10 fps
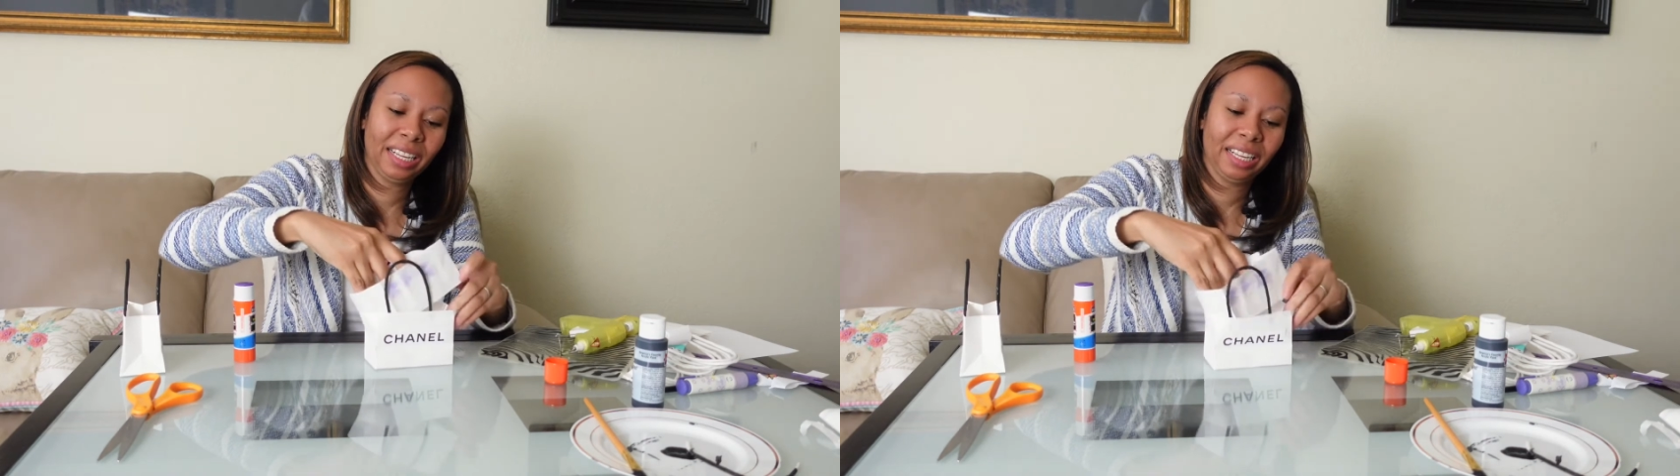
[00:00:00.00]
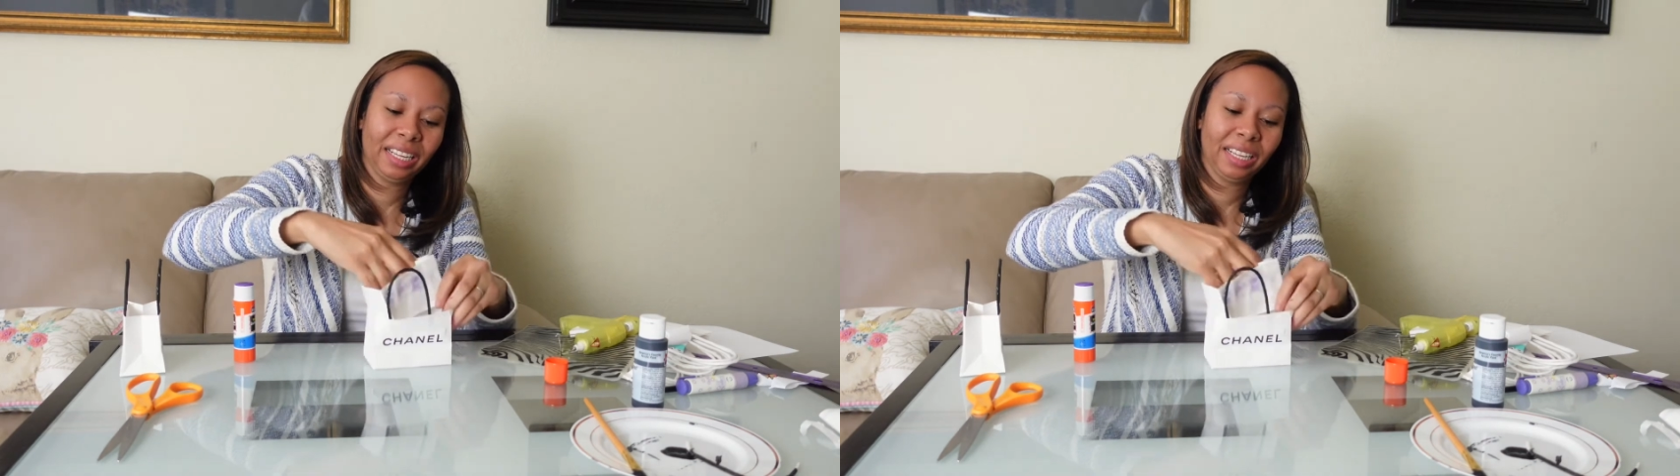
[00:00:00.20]

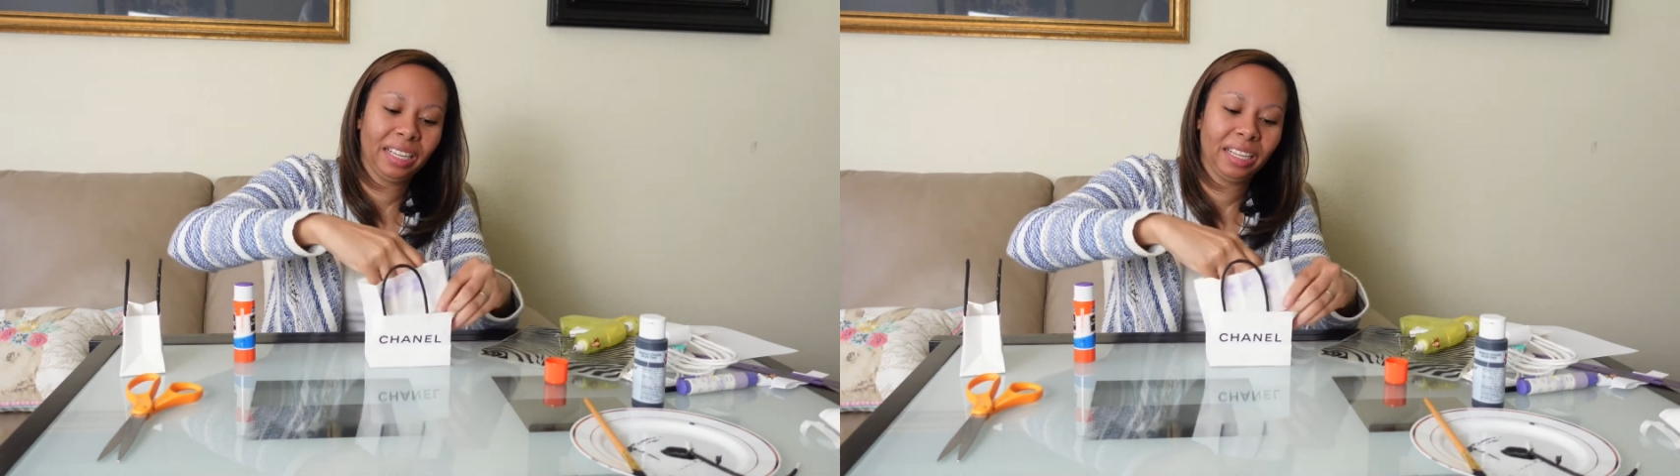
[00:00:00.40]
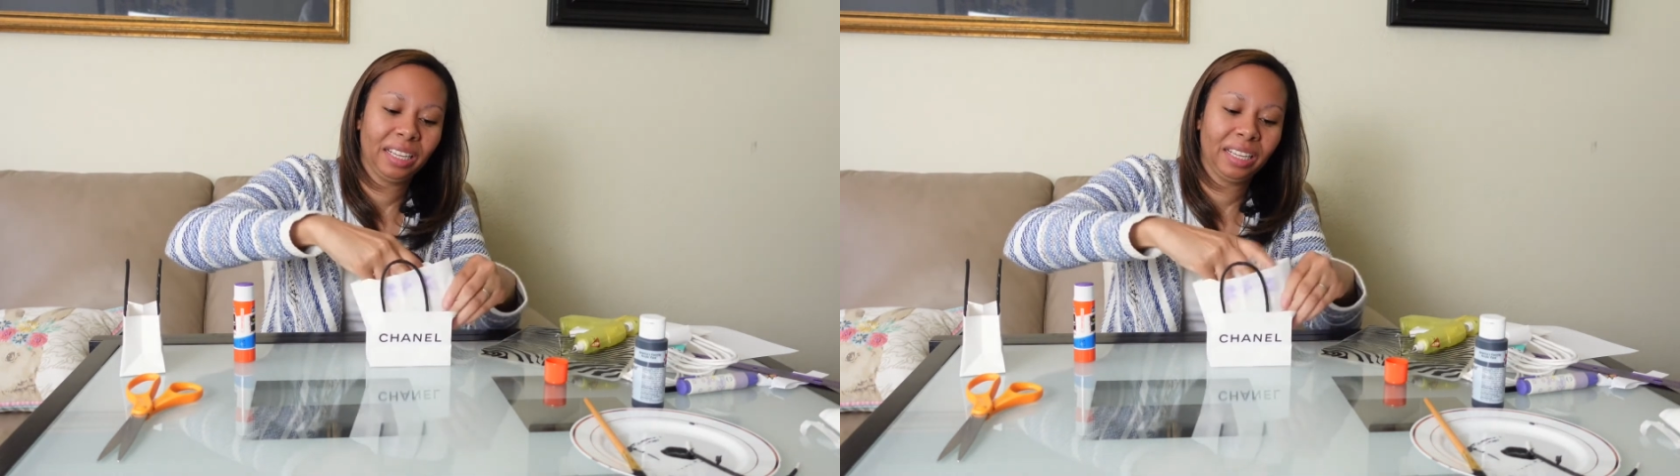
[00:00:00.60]
up the
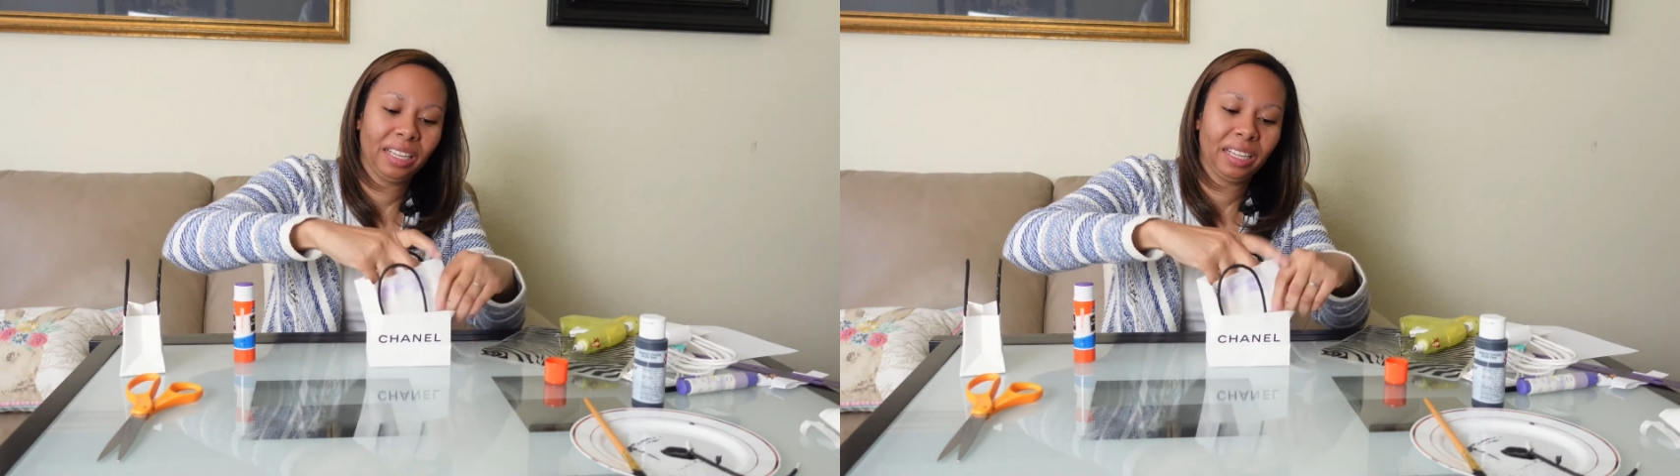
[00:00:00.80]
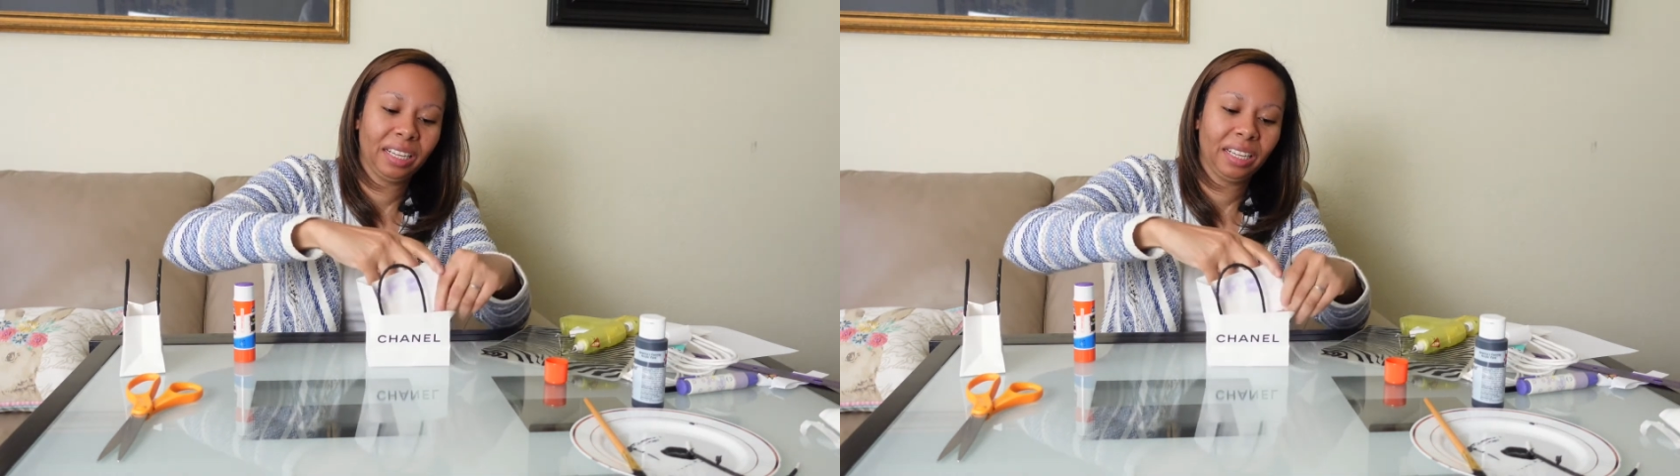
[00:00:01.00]

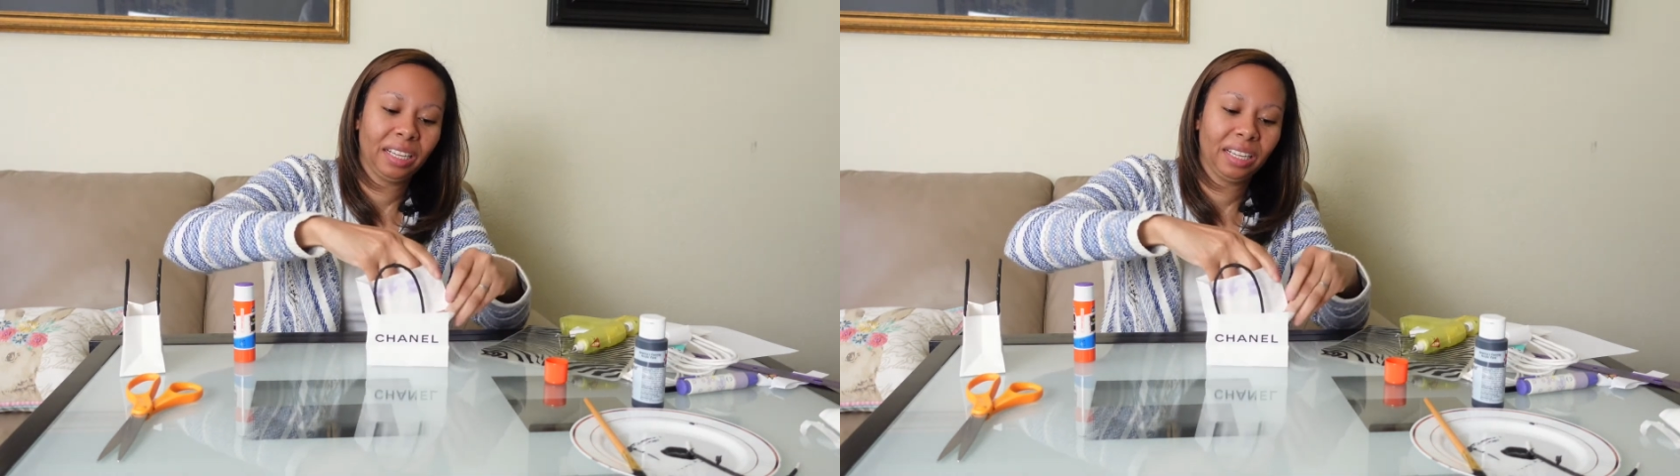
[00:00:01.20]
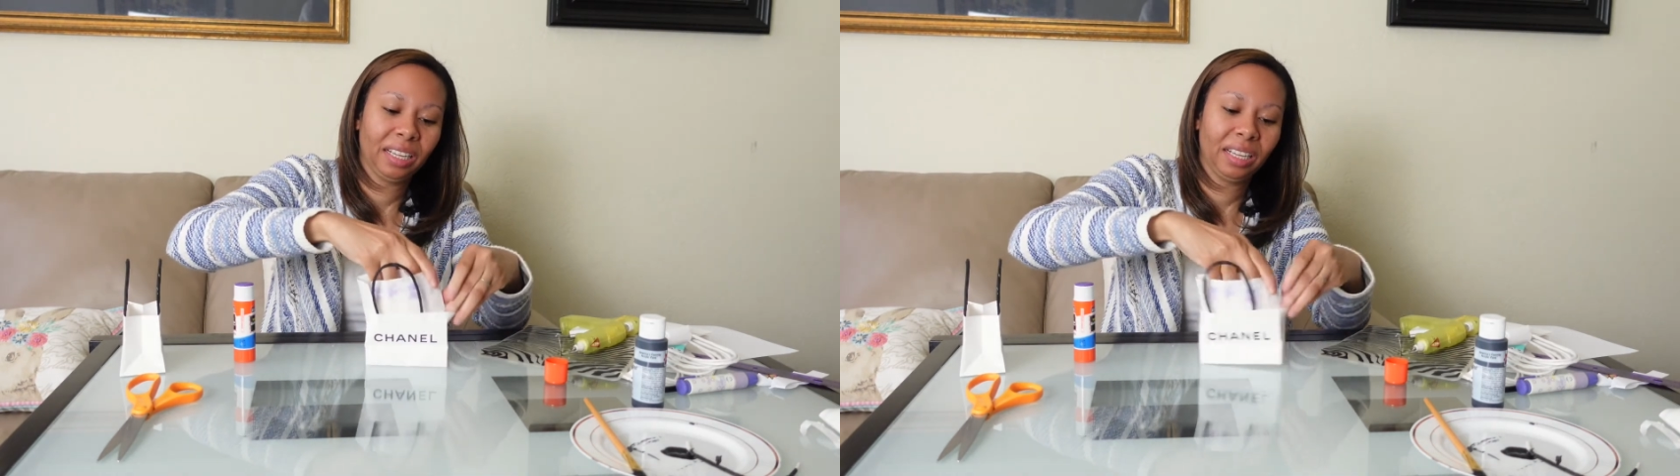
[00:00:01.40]
handles,
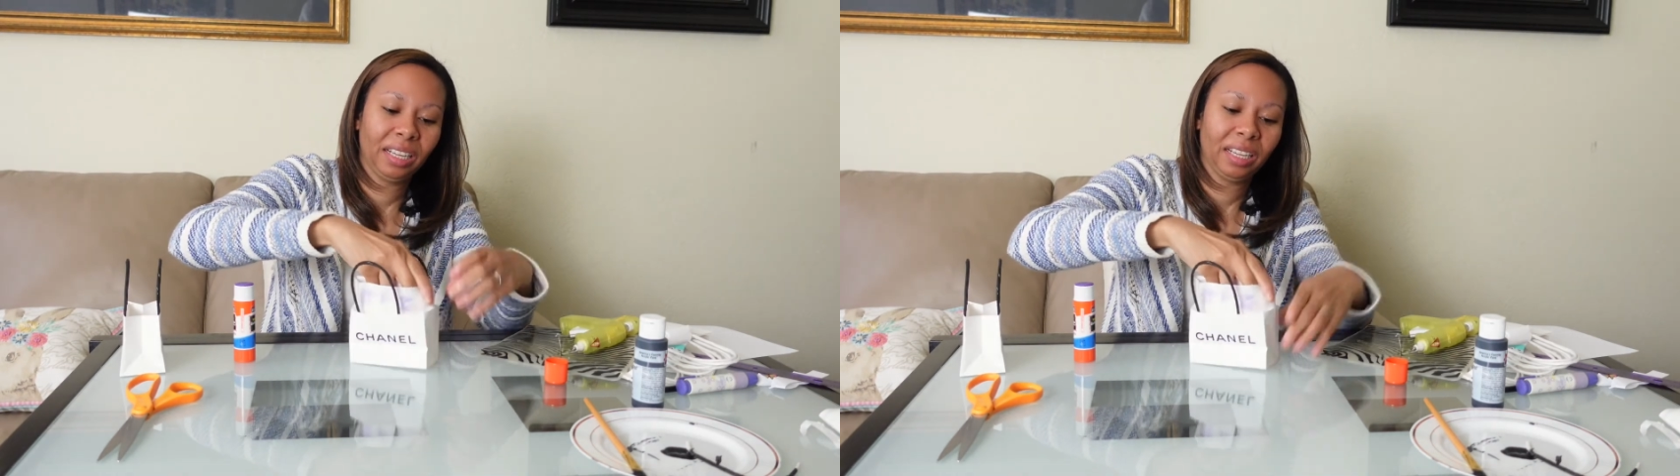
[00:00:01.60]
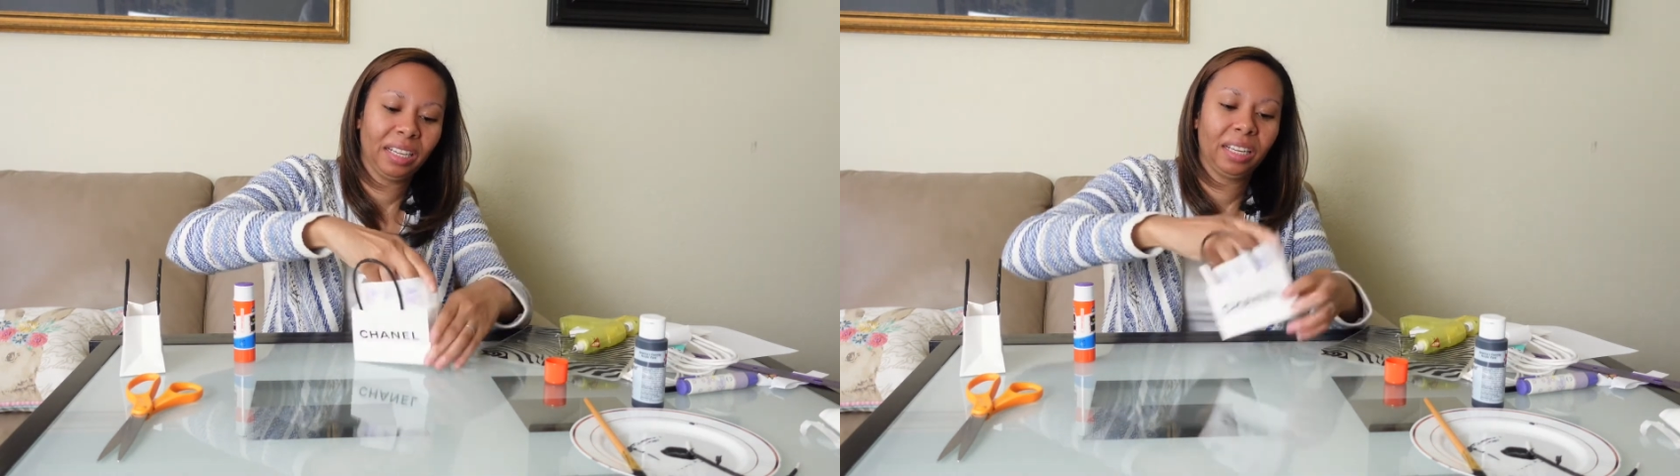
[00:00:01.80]
but it's gonna
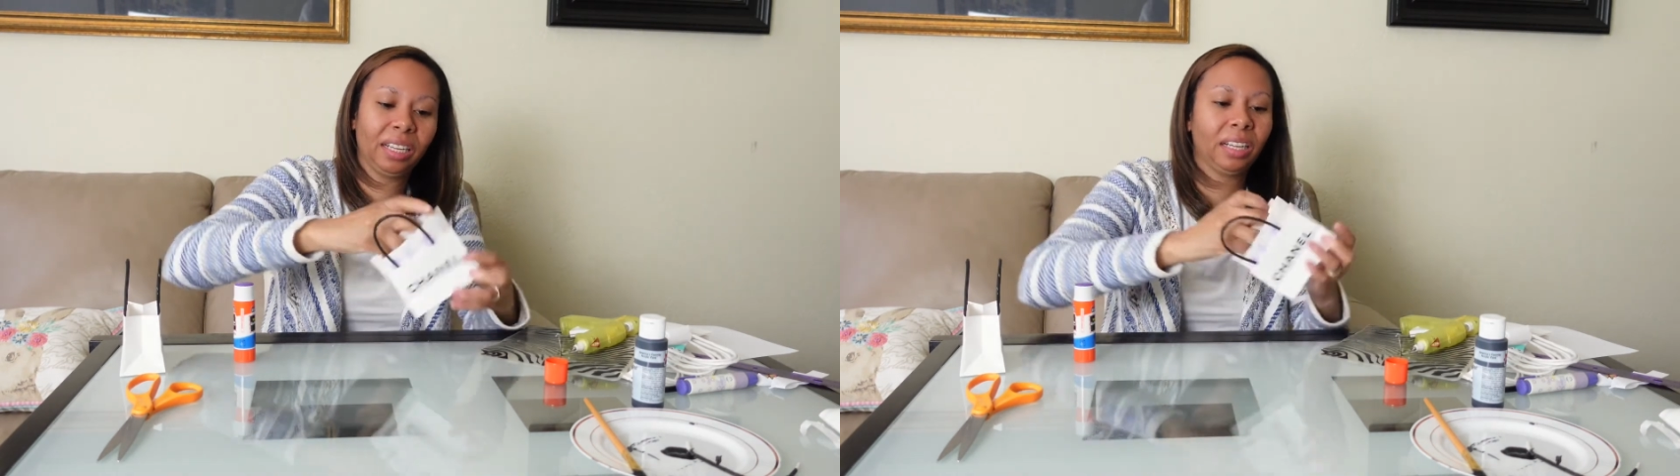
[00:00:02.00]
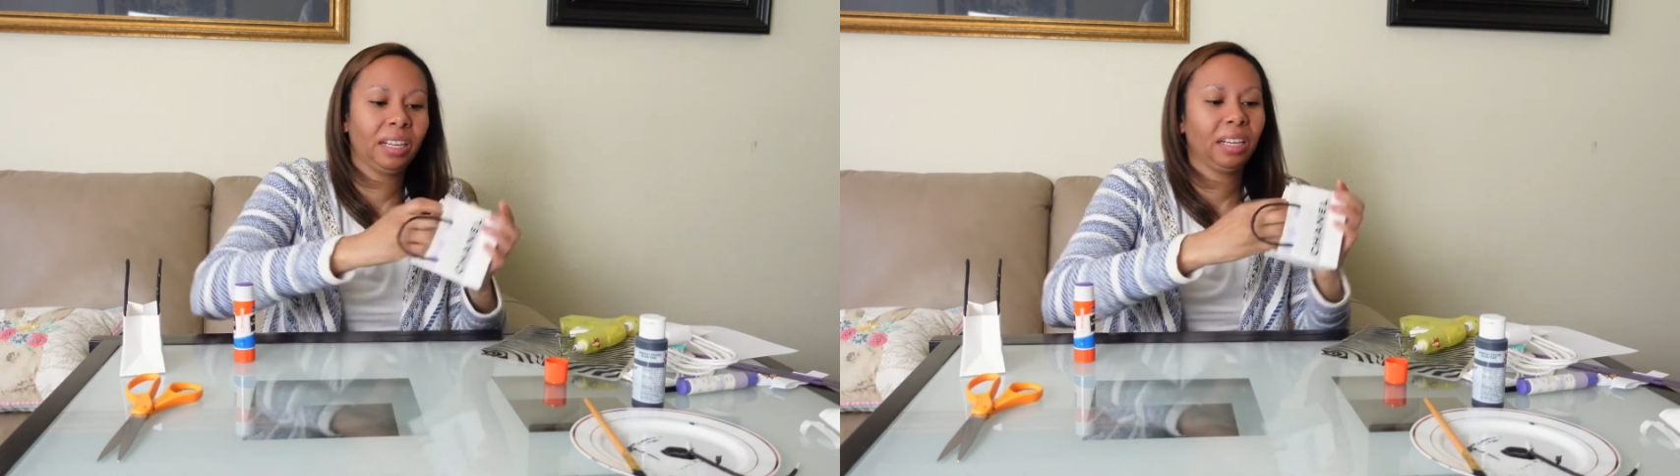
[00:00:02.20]
make our
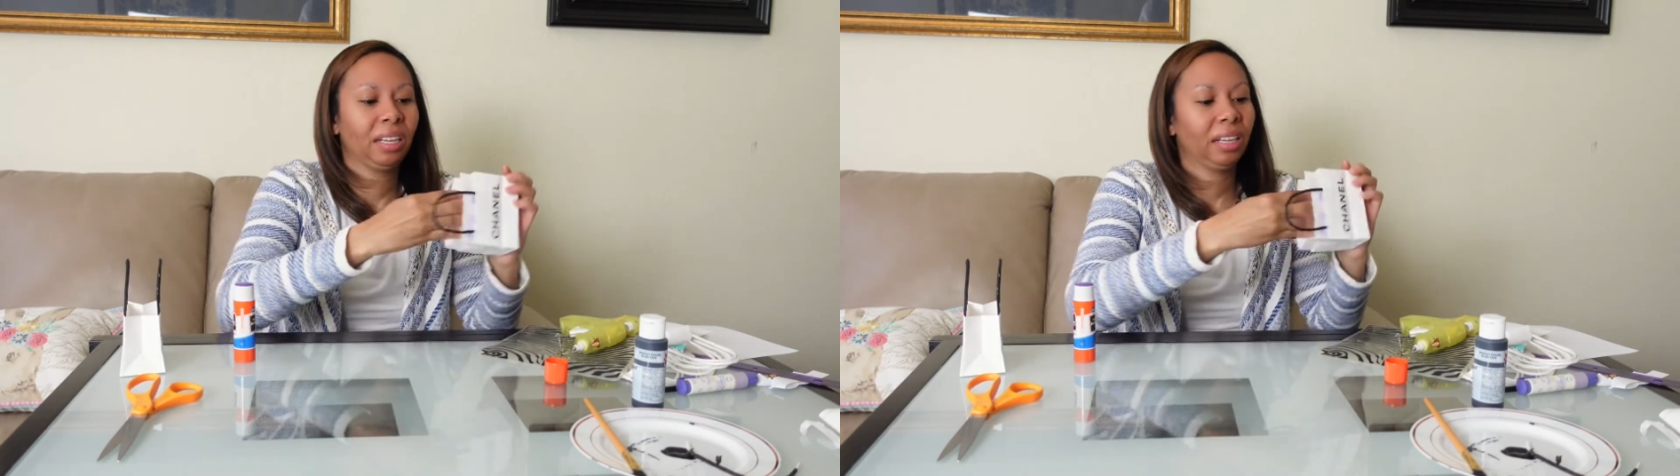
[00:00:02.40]
bag